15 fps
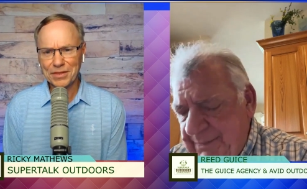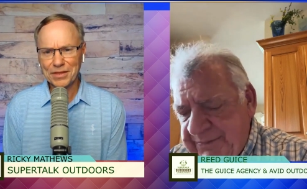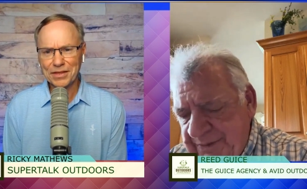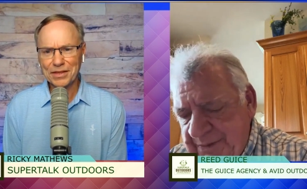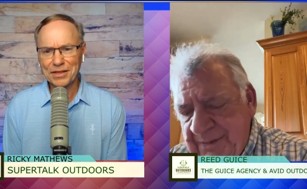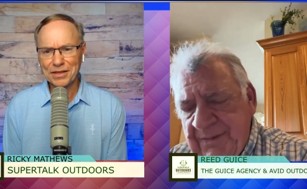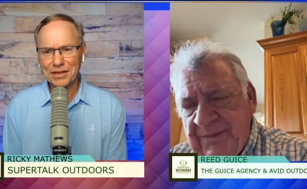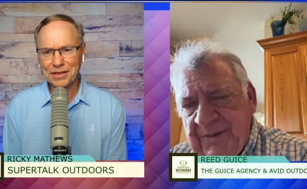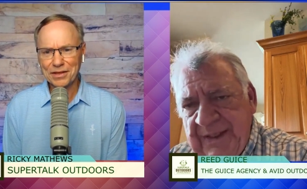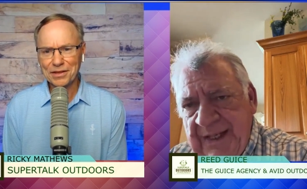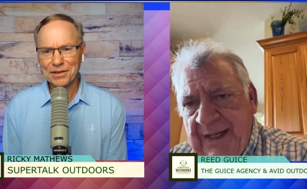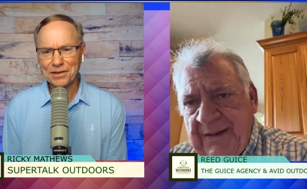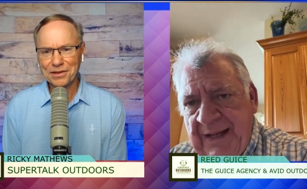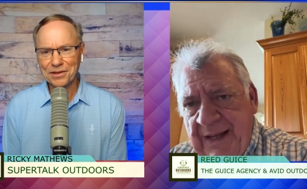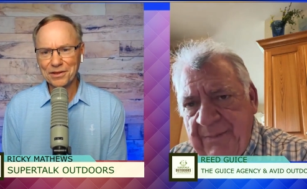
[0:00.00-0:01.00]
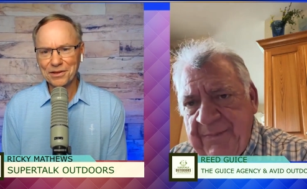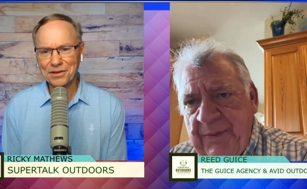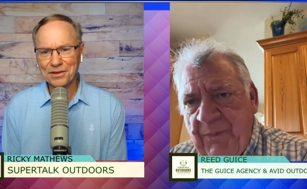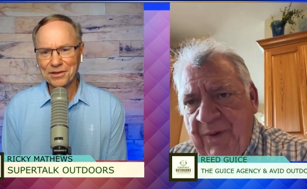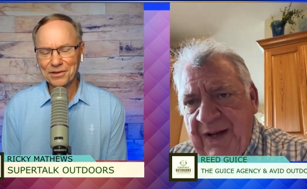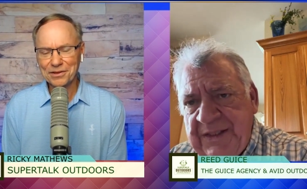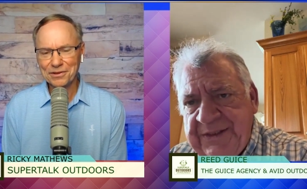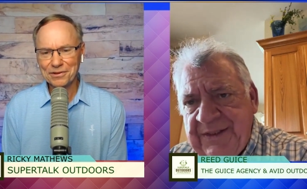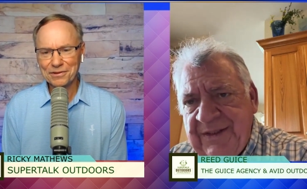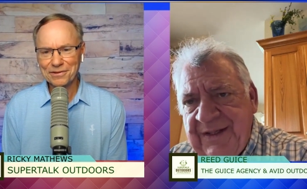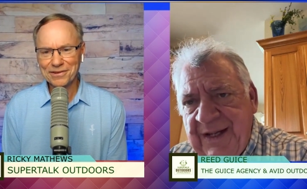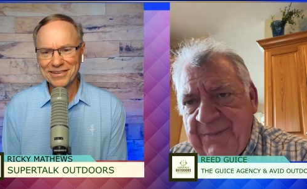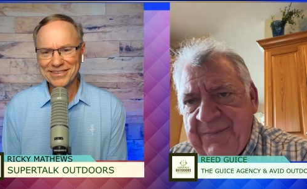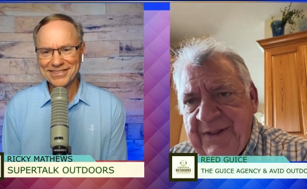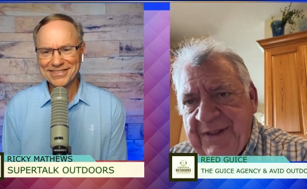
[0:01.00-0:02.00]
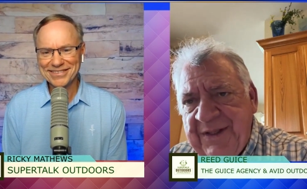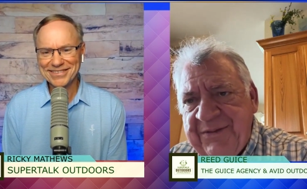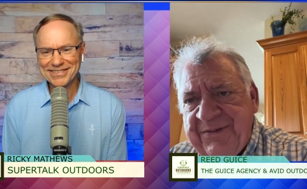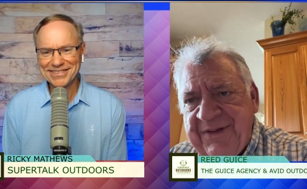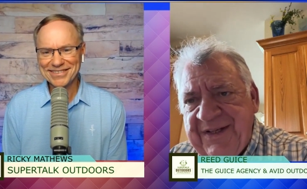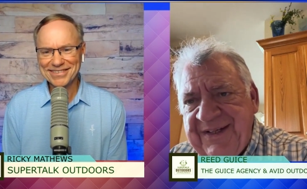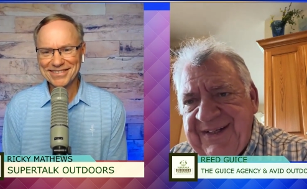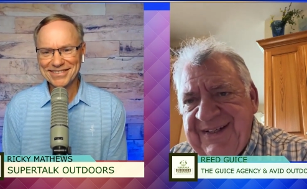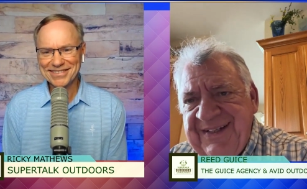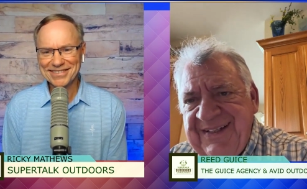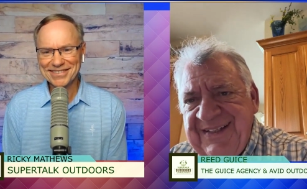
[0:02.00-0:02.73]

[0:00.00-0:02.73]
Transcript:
Speaker 1: absolutely. I, will be watching it. I'll be listening.